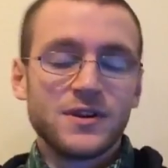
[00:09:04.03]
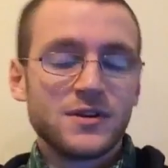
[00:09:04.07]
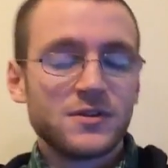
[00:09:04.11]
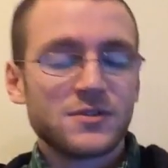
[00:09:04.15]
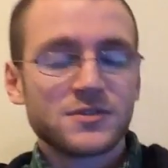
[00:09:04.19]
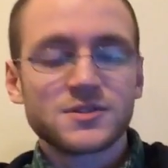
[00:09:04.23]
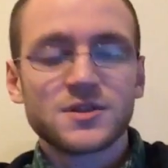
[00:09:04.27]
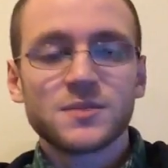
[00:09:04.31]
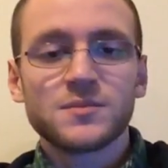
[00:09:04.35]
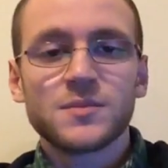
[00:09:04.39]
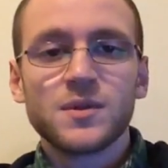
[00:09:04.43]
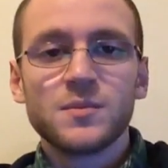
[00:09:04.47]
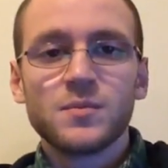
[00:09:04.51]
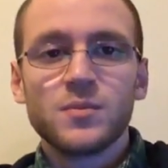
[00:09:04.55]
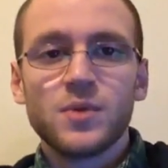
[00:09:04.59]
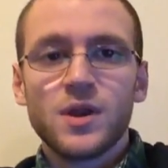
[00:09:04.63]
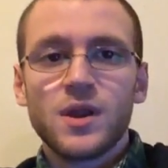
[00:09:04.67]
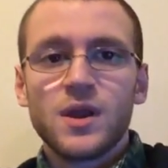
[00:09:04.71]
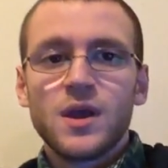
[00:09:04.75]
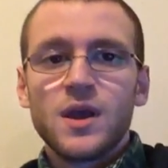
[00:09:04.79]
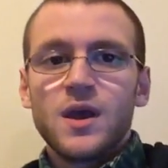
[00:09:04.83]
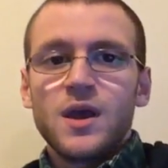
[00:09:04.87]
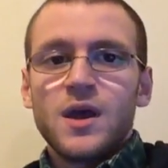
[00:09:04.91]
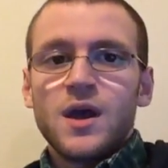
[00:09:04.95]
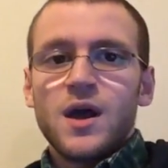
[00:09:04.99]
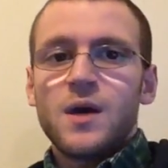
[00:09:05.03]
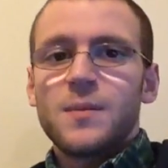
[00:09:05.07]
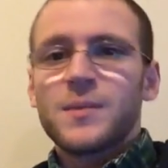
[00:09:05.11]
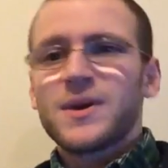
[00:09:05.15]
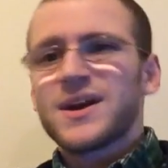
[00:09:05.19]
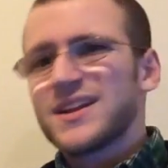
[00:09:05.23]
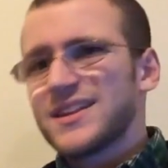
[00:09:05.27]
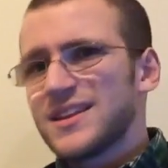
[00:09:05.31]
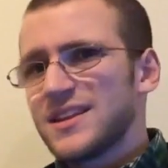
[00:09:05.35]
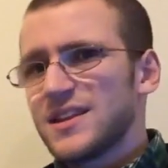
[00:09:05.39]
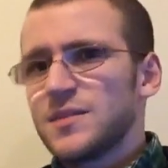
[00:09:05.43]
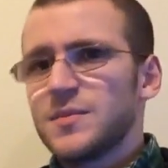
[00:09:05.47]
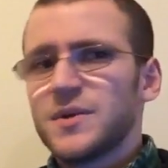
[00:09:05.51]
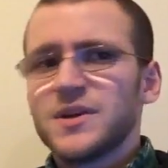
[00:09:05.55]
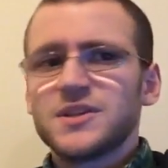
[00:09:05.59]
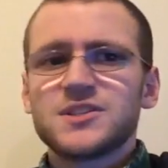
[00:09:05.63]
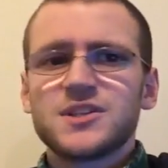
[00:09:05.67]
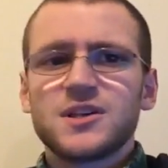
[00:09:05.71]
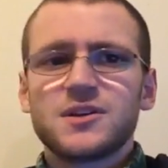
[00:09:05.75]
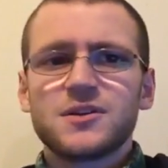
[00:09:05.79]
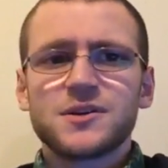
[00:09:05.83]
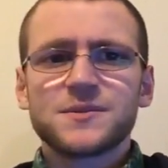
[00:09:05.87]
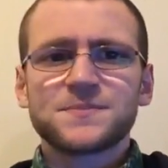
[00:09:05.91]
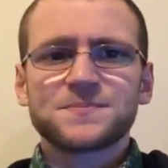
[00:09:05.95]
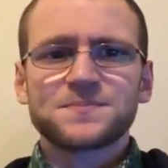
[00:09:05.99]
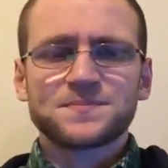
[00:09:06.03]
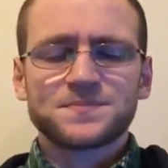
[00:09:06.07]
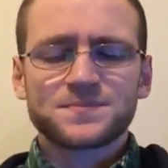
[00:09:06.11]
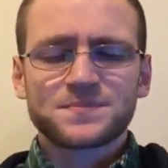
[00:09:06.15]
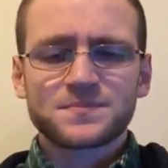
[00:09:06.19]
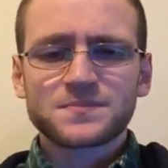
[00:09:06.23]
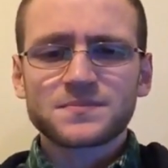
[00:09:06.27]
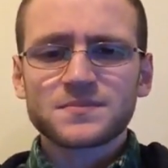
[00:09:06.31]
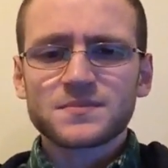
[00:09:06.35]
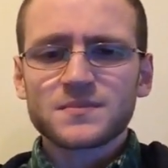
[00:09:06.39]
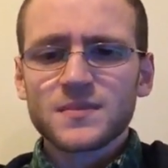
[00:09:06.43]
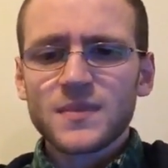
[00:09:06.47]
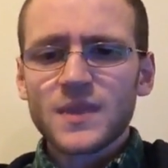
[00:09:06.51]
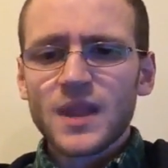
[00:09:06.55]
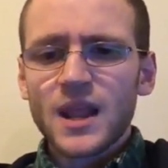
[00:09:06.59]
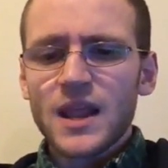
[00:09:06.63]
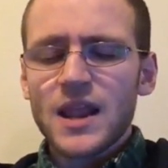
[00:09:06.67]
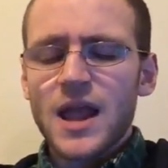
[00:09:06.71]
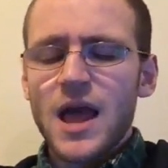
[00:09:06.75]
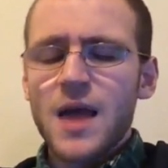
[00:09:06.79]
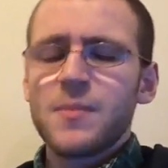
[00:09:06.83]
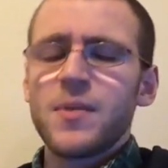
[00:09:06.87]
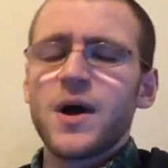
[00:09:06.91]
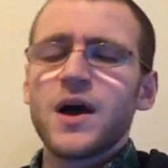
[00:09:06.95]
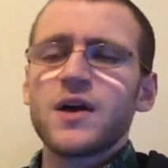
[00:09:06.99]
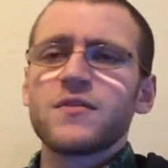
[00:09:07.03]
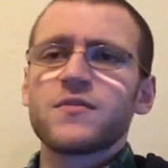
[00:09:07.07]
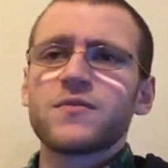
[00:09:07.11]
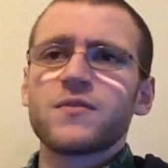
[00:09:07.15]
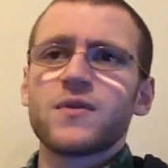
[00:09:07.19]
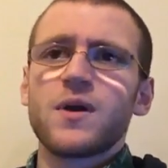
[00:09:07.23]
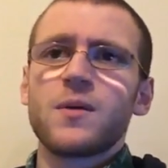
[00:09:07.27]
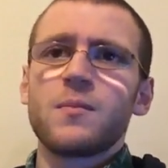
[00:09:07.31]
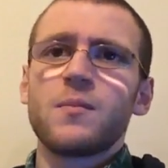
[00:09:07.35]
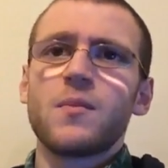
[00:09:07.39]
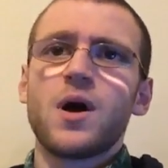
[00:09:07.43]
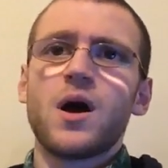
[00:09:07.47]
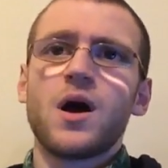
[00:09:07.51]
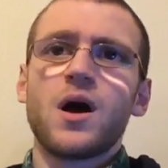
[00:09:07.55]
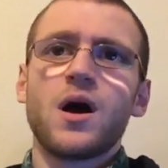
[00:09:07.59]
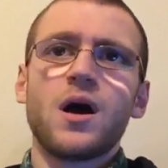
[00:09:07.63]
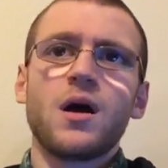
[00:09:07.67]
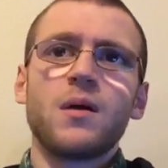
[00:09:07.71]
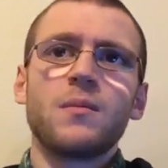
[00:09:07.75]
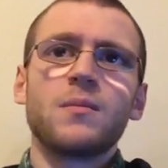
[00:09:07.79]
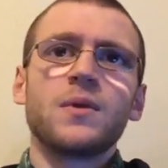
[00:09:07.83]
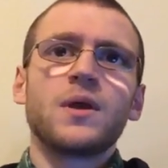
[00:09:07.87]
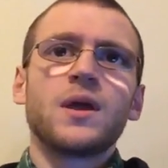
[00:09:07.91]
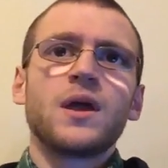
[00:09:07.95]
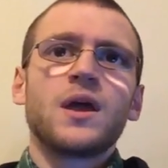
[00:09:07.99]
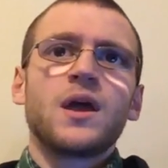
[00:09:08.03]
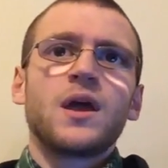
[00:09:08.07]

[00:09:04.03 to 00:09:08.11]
or something. But I got the eBay seller I buy from.